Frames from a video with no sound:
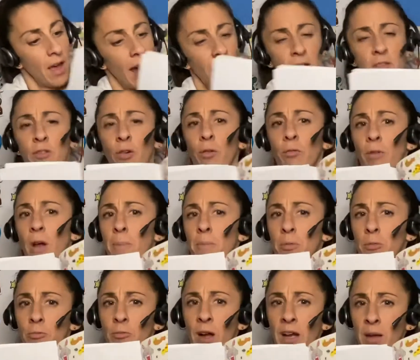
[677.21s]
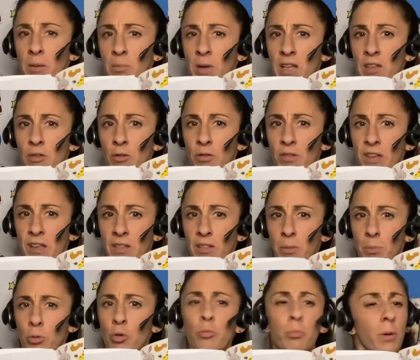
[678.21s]
I don't recommend using the
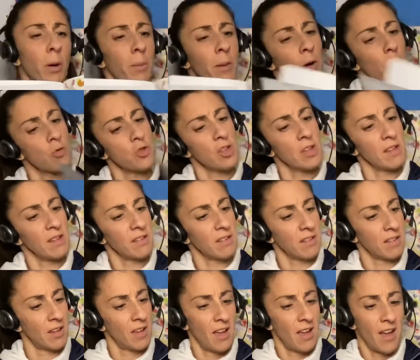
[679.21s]
poop emojis.